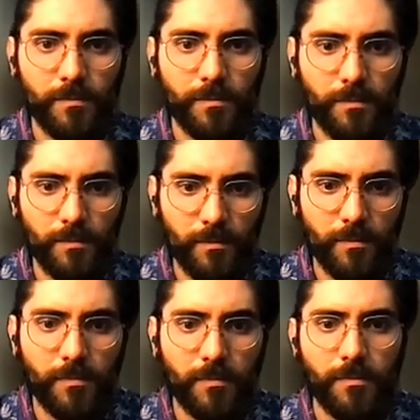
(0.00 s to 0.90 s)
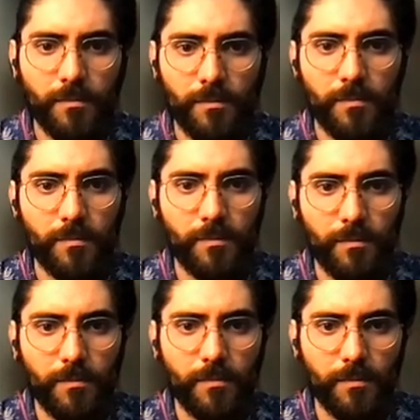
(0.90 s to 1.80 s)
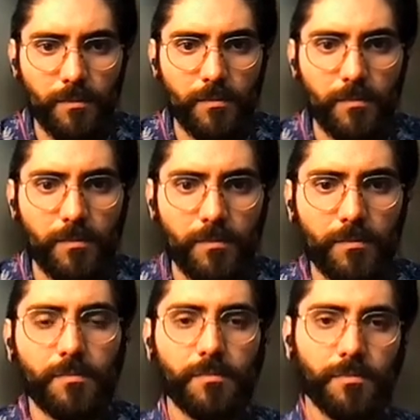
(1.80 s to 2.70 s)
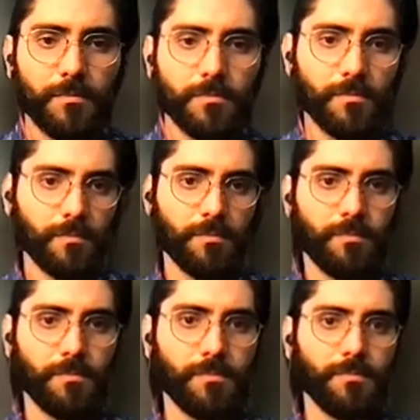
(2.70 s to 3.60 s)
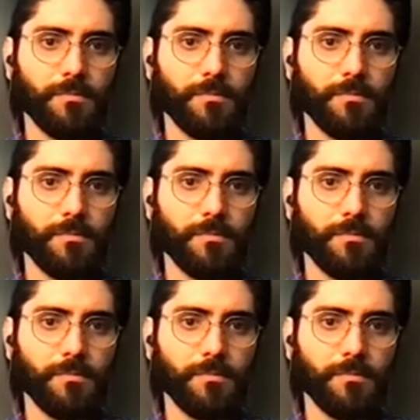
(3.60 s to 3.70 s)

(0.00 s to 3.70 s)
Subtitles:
This person isn't speaking.